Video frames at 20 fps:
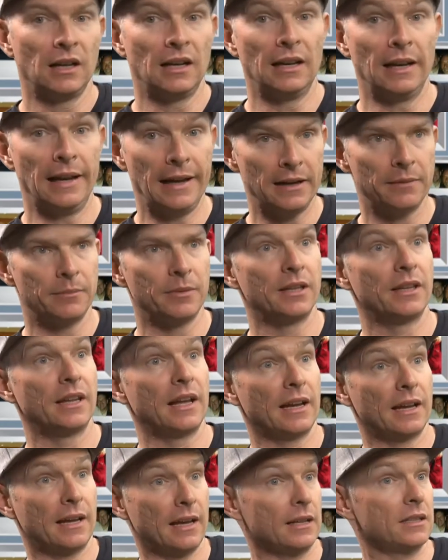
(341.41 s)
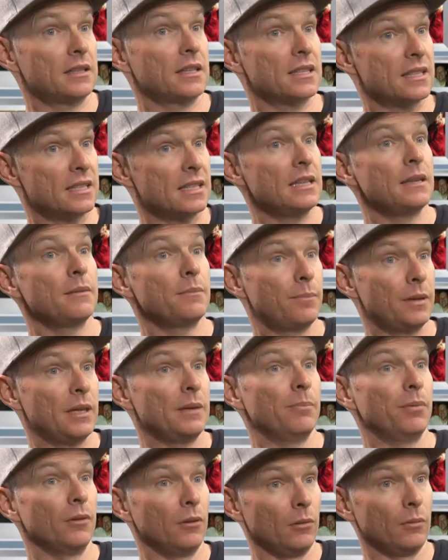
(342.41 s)
Letterman. They get to see
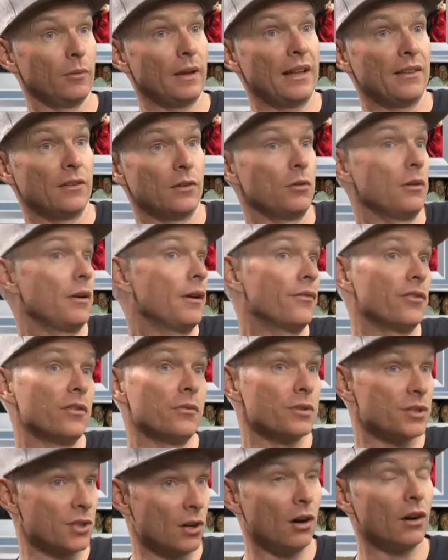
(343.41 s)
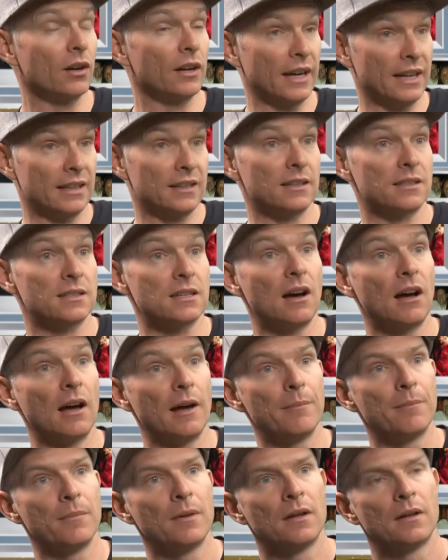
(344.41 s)
people and whoever was on at the
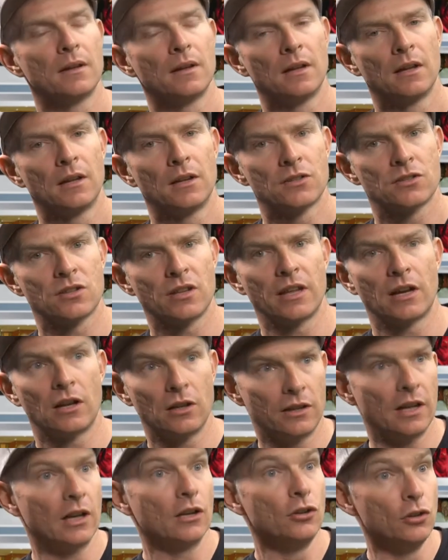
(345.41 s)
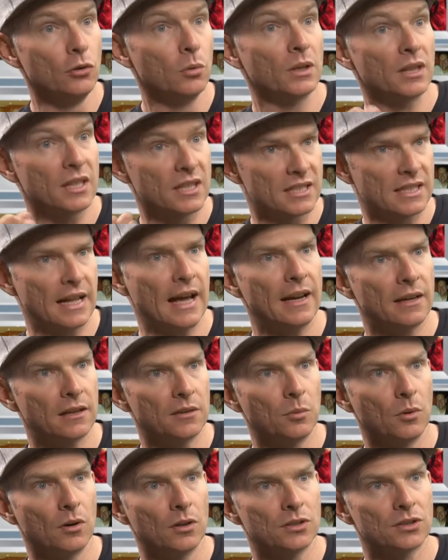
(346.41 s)
time. Mm. So they, they knew what the standard
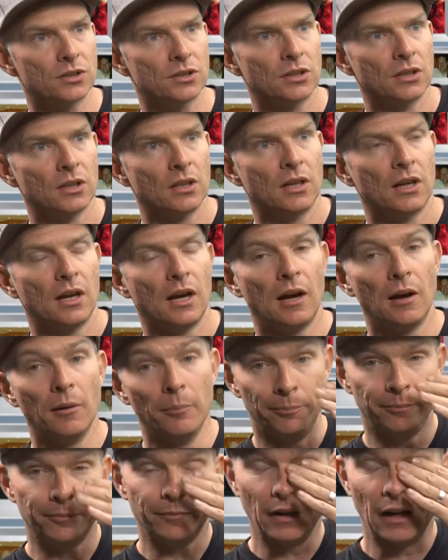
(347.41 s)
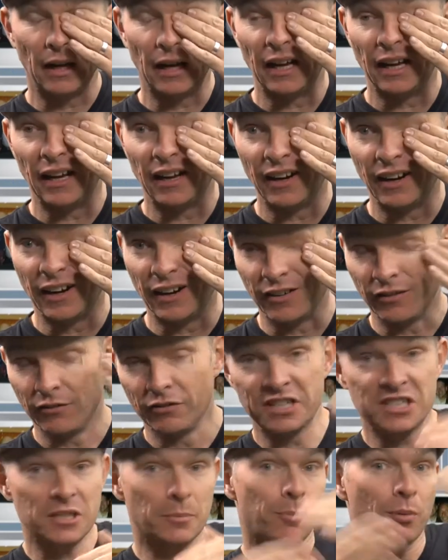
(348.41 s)
was. Uh, uh, uh,
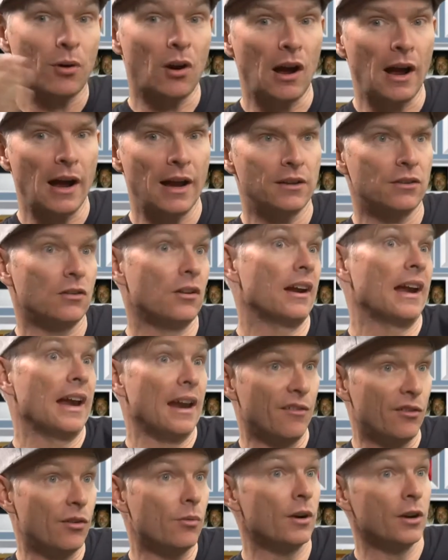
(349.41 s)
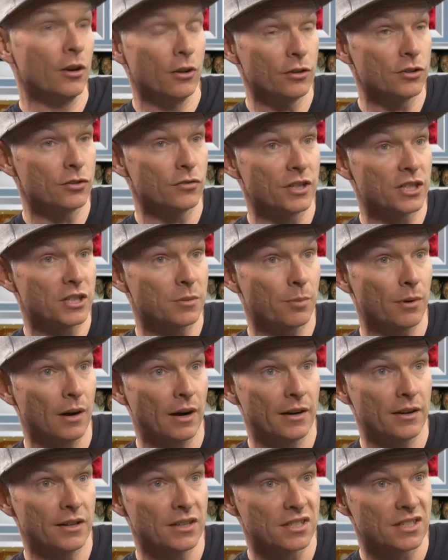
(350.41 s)
Richard Pryor, you know, everyone knows who Richard
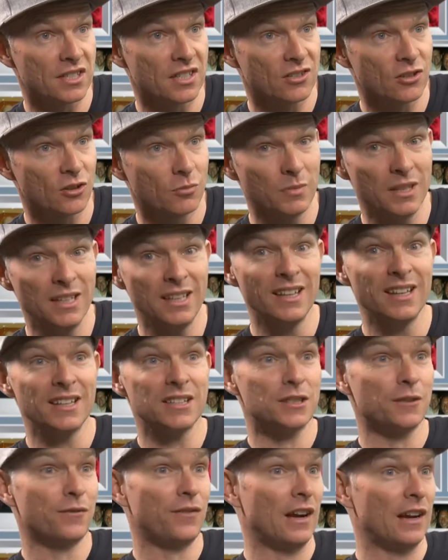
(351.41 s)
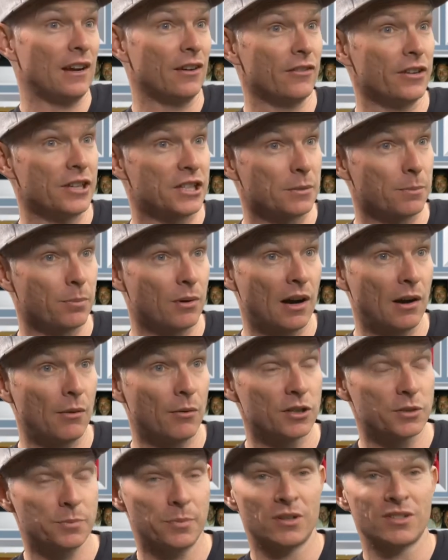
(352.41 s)
Pryor is. Yeah. It took me years to find out who Richard Pryor
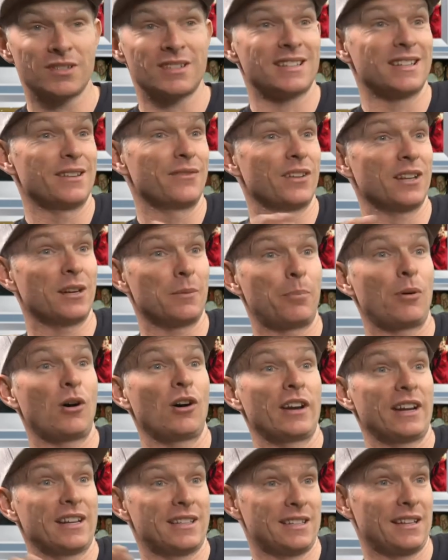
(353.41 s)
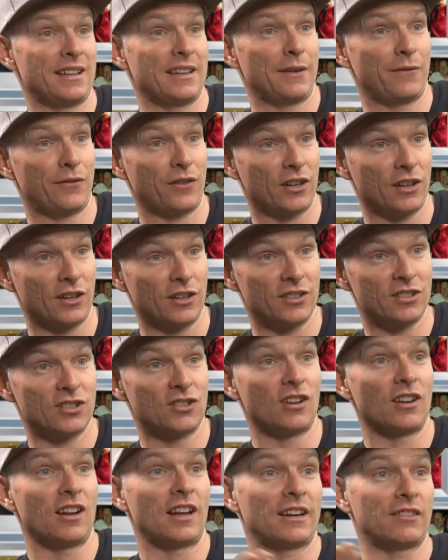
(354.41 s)
was because I was living in apartheid South Africa. It's
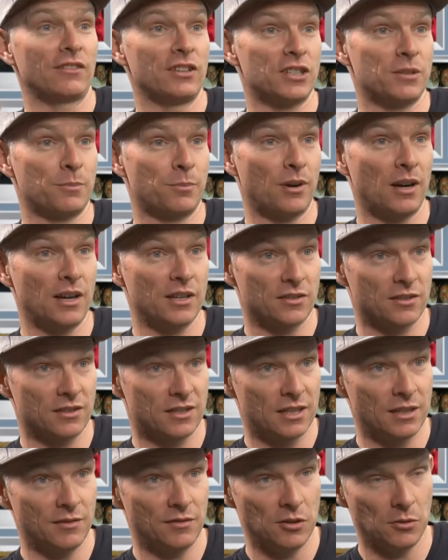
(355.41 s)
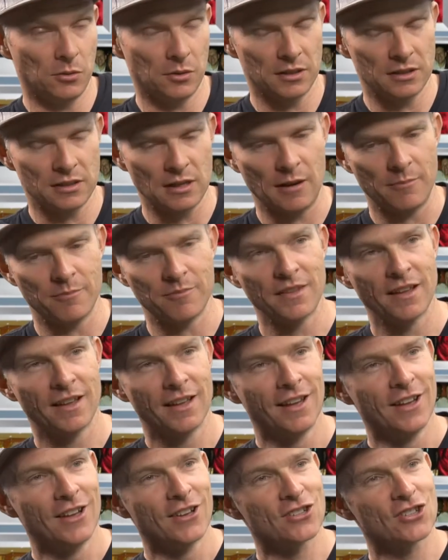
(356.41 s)
not like Richard Pryor's on T V all the time.
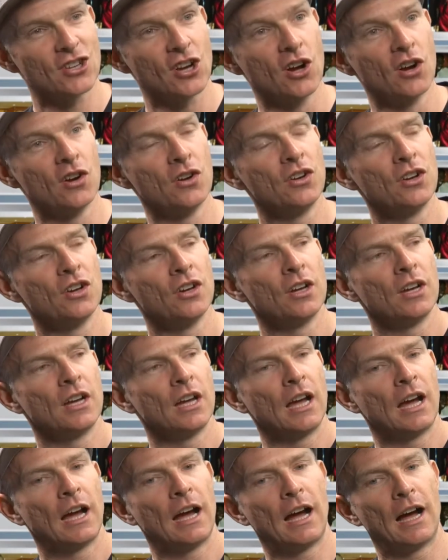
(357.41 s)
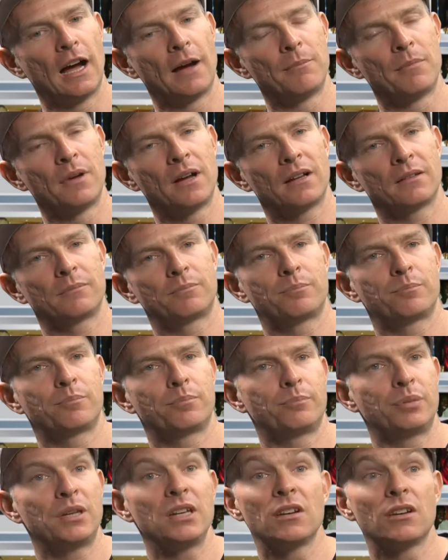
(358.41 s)
So um,
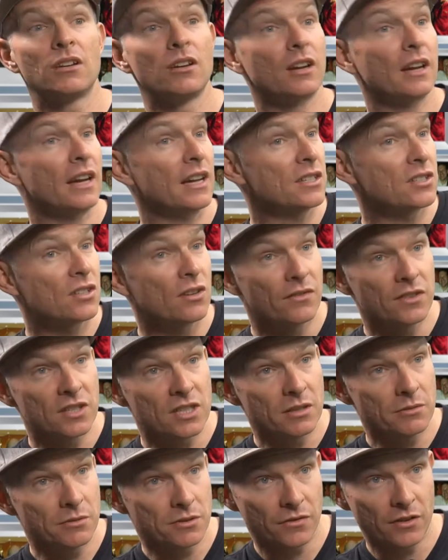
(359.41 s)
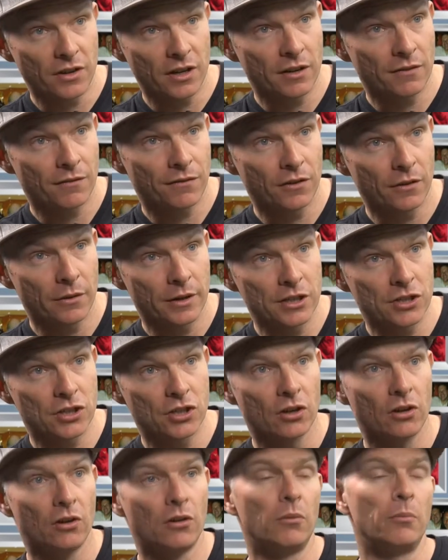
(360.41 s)
it, Peter Dirk-Ace obviously was very
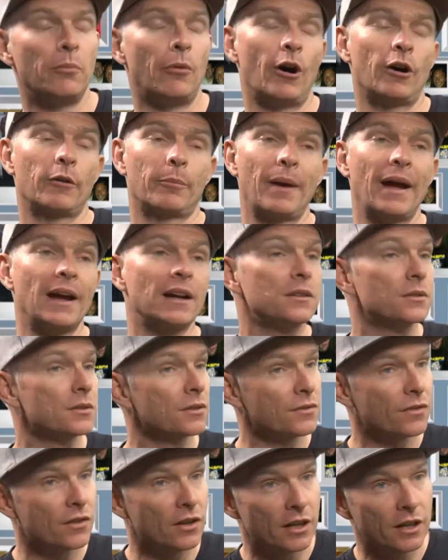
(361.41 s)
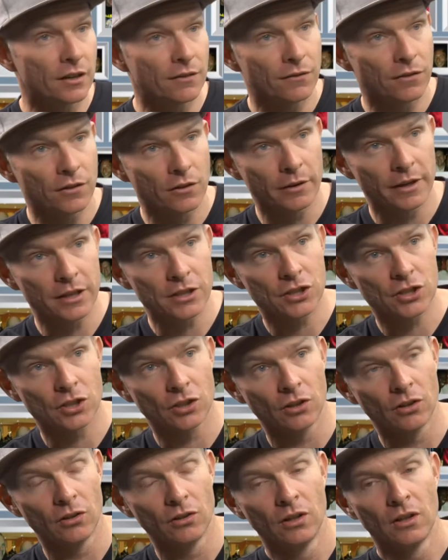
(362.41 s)
influential. Mark Banks was very
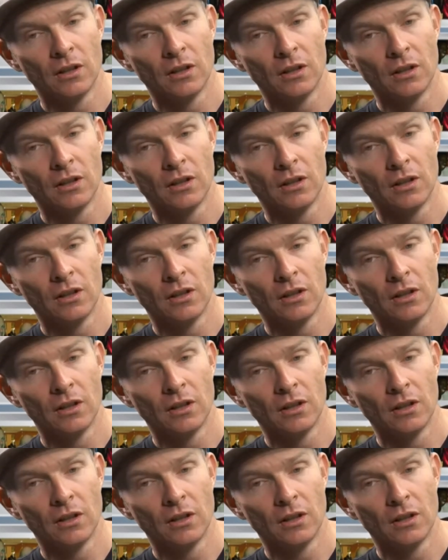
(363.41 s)
influential.